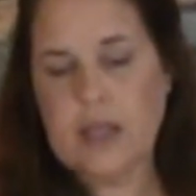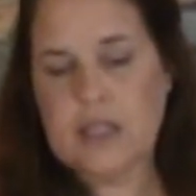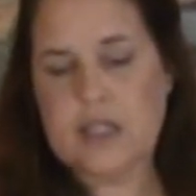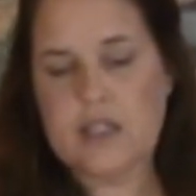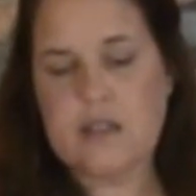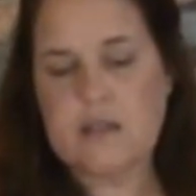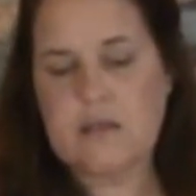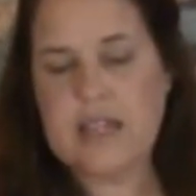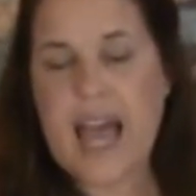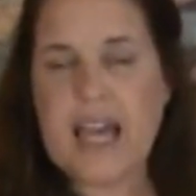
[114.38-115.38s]
is
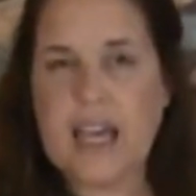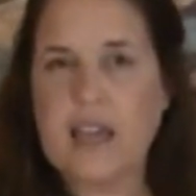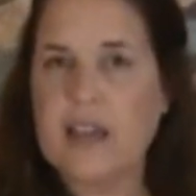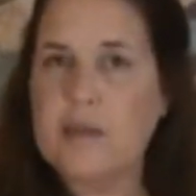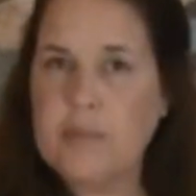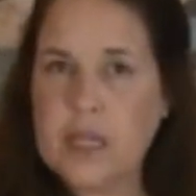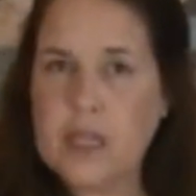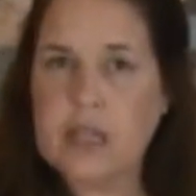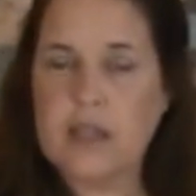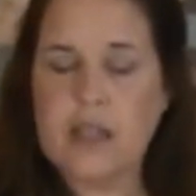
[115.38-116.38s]
tacky.
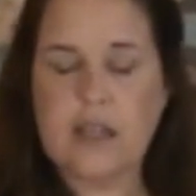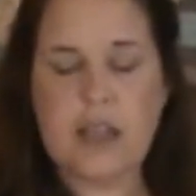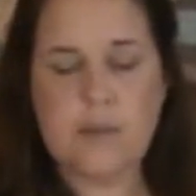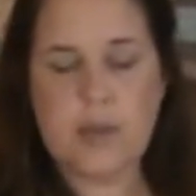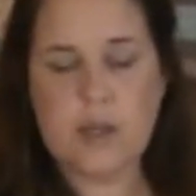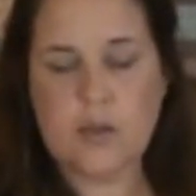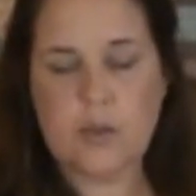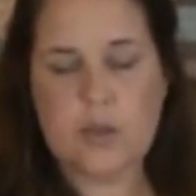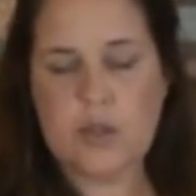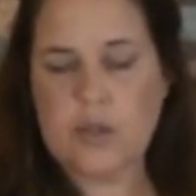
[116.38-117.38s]
Immediately it can be
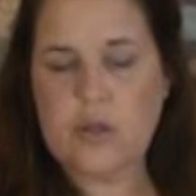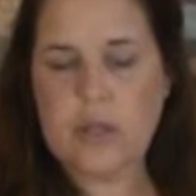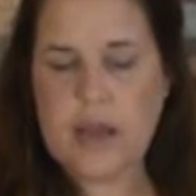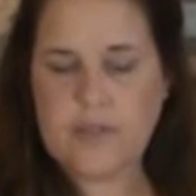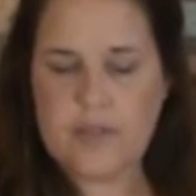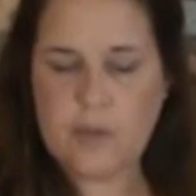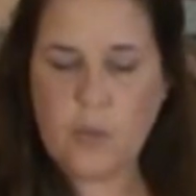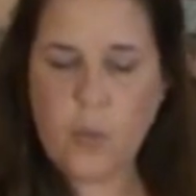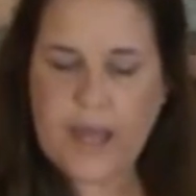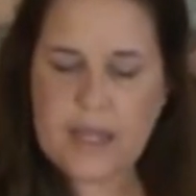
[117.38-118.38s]
used. You don't have to
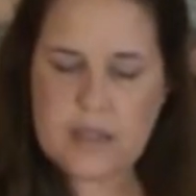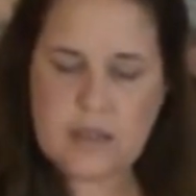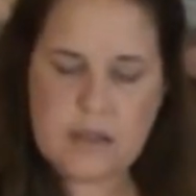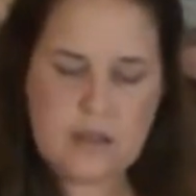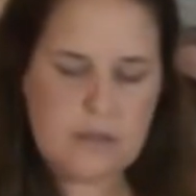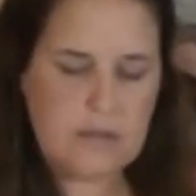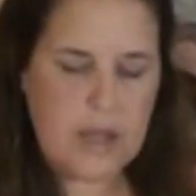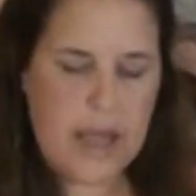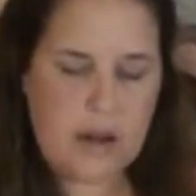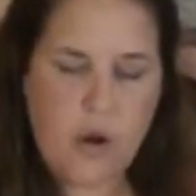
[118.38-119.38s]
wait
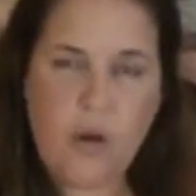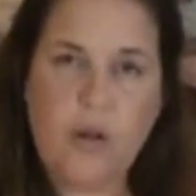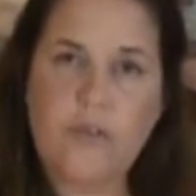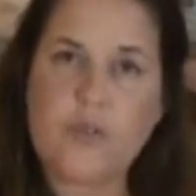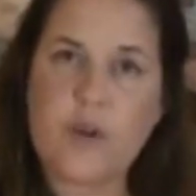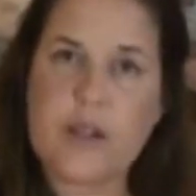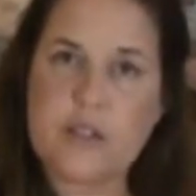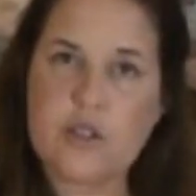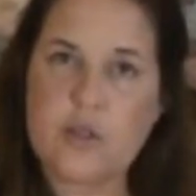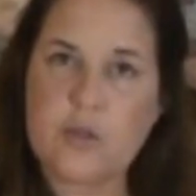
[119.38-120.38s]
at all for
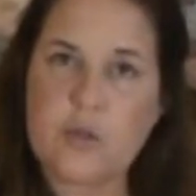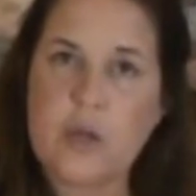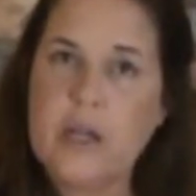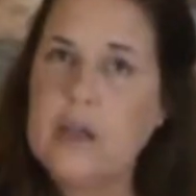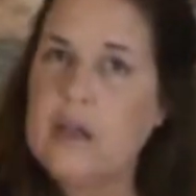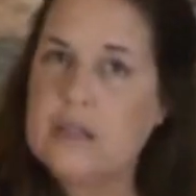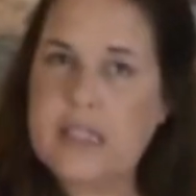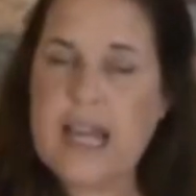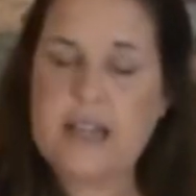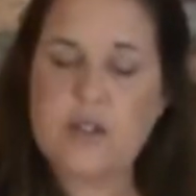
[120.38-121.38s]
it to
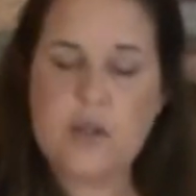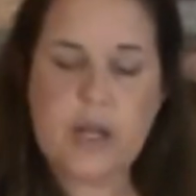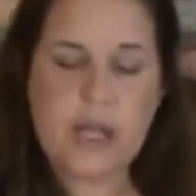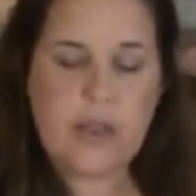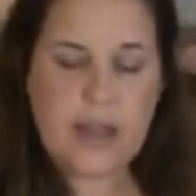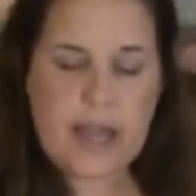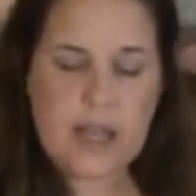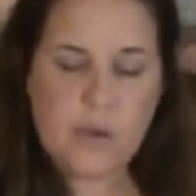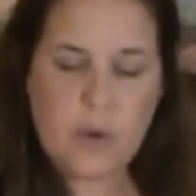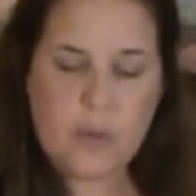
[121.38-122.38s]
set or anything,
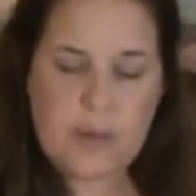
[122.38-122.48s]
and it will